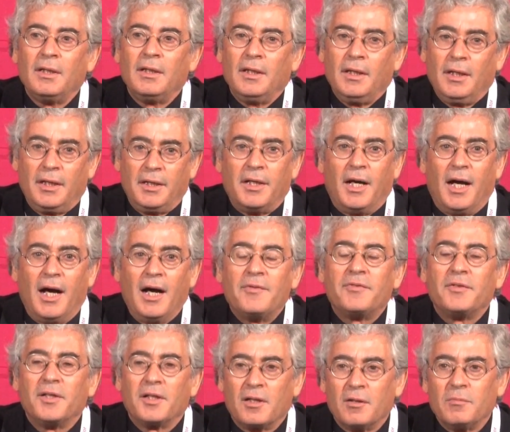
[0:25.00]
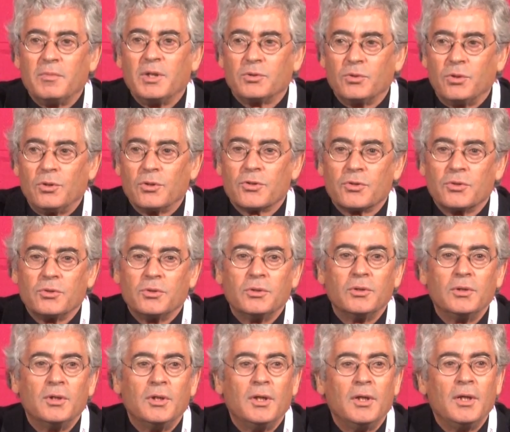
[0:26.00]
in Africa, but also
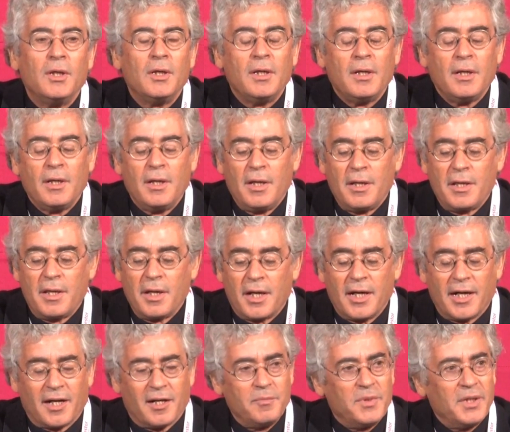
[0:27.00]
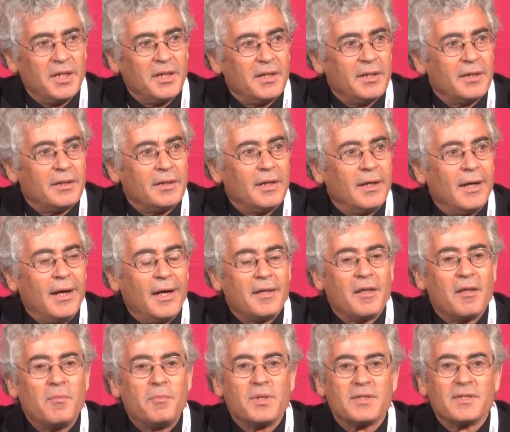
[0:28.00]
in the Caribbean and
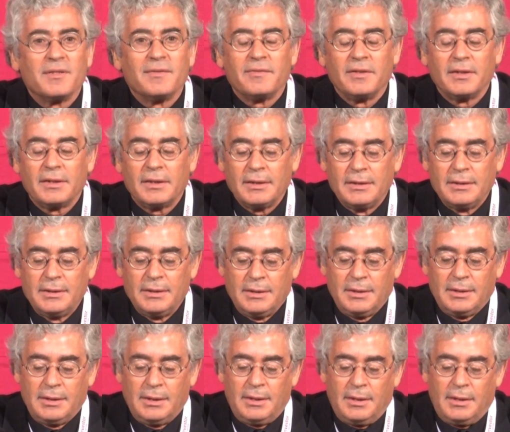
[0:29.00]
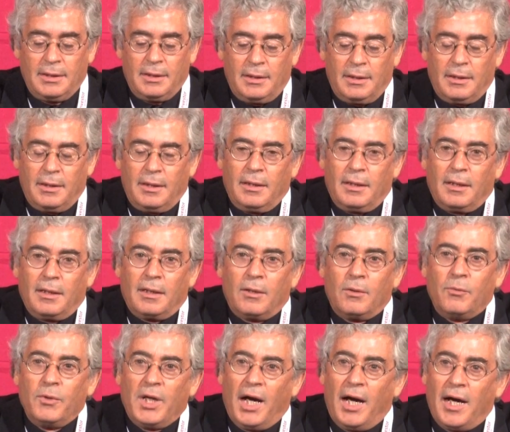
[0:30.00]
the Pacific.
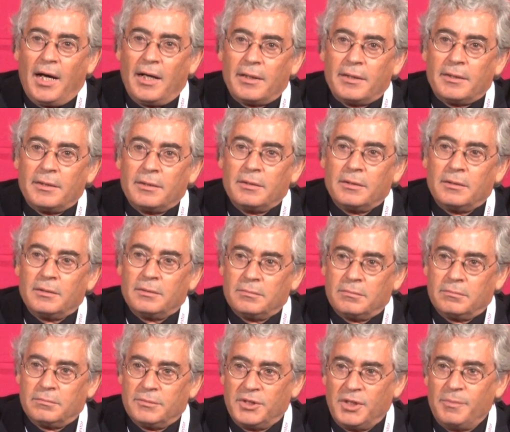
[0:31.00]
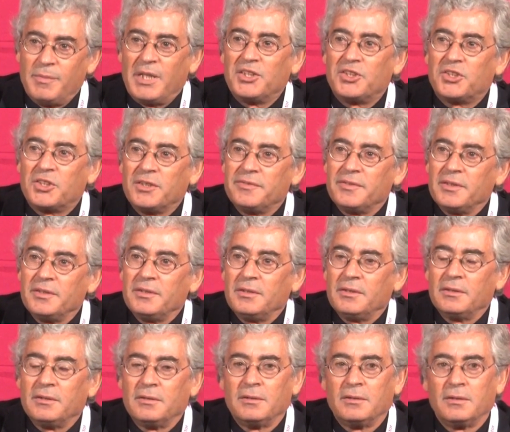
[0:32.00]
We are demand-driven.
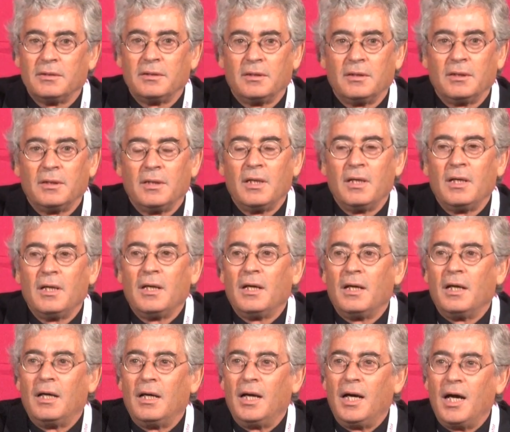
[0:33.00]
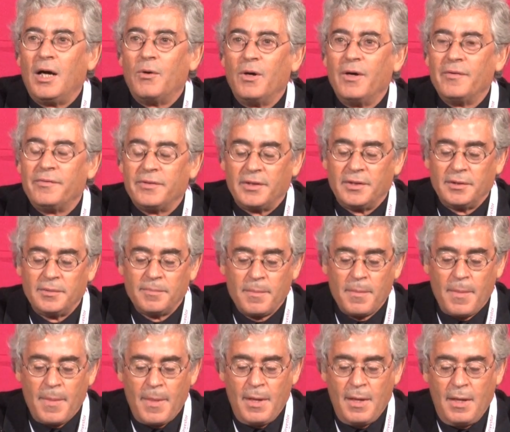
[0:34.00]
However,
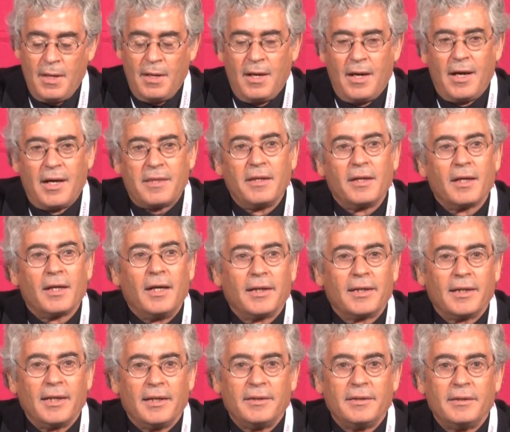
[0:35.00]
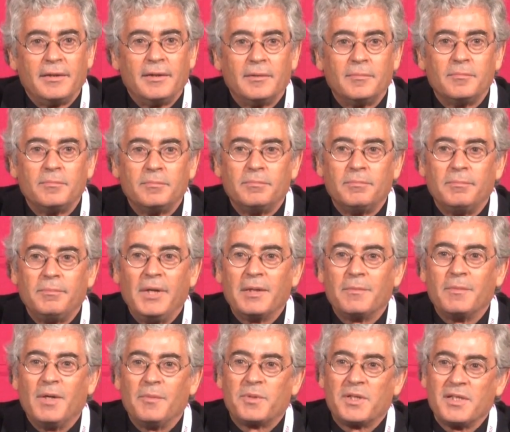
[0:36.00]
I think I can make
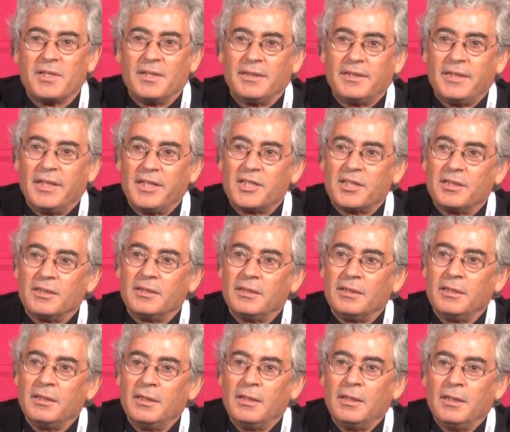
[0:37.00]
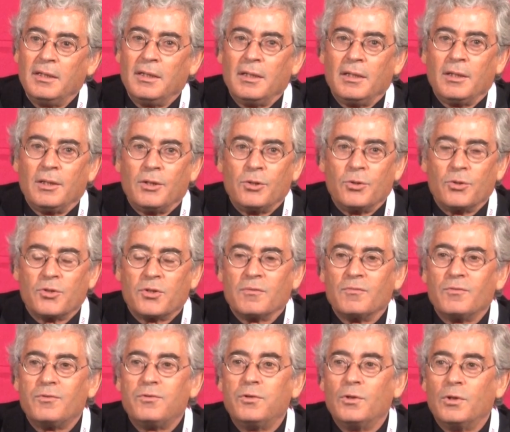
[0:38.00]
my presentation using
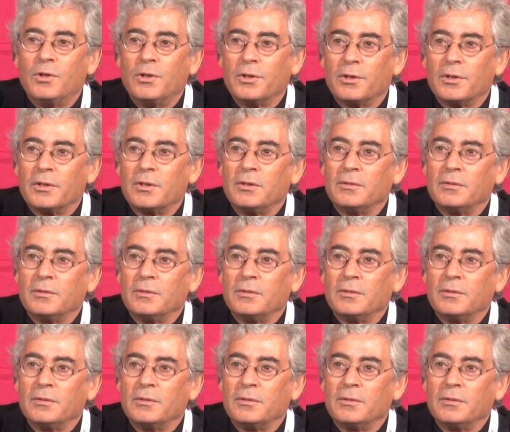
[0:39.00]
4